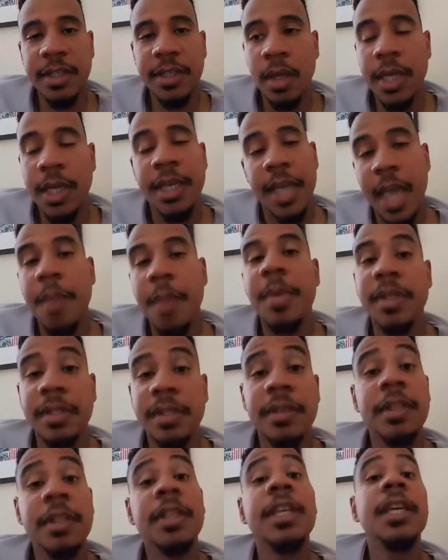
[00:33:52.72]
he came
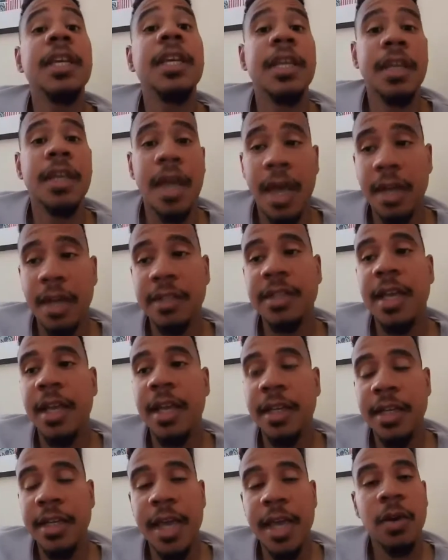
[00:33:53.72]
into the league out of
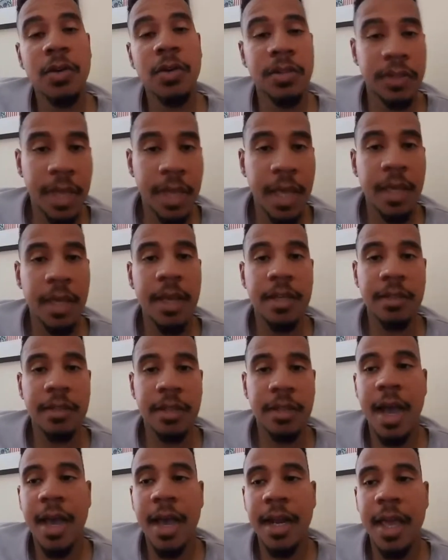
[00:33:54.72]
San Diego State as
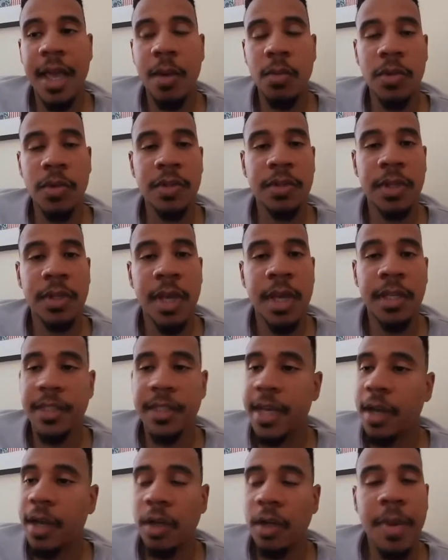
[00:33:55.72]
a guy that was
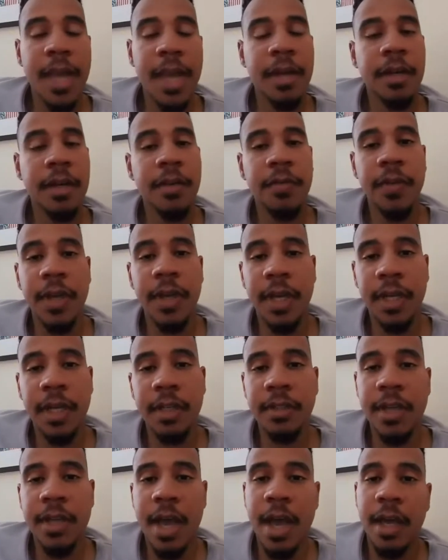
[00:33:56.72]
tailor-made to defend.
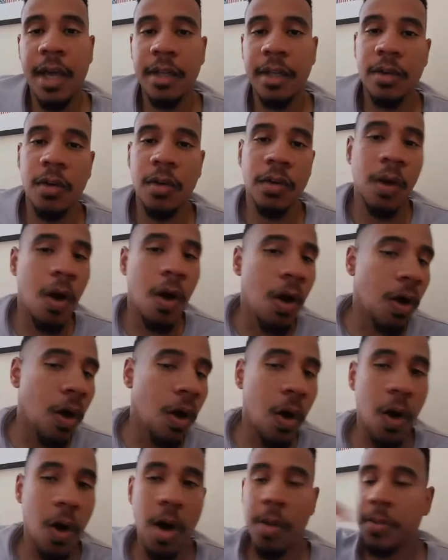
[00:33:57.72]
He's got,
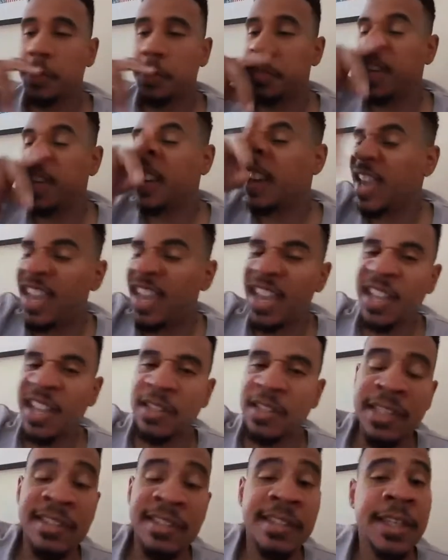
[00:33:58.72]
long arms, big
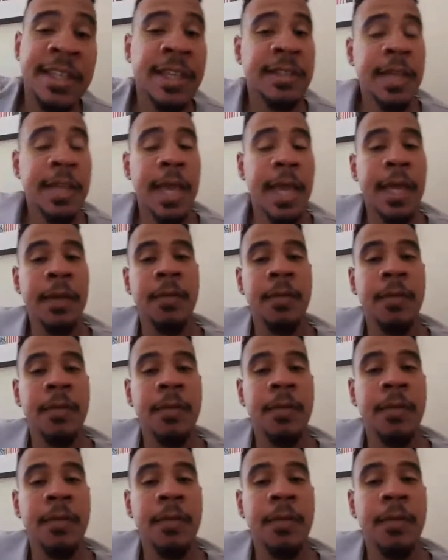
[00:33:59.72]
hands. He's 6'8",
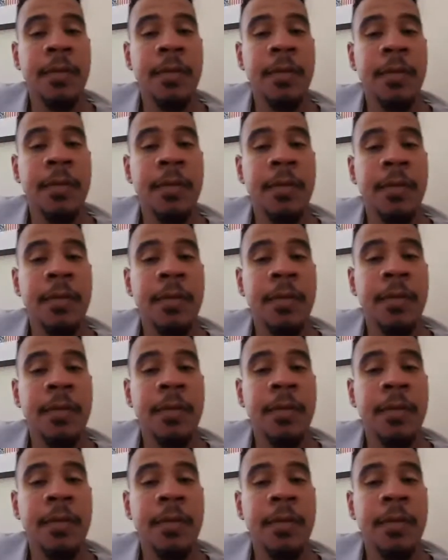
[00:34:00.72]
and
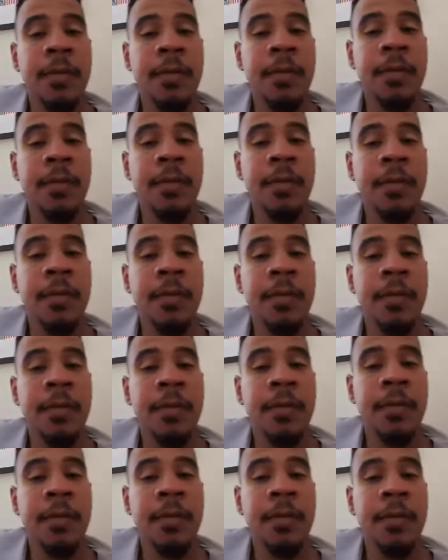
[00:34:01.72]
he's got great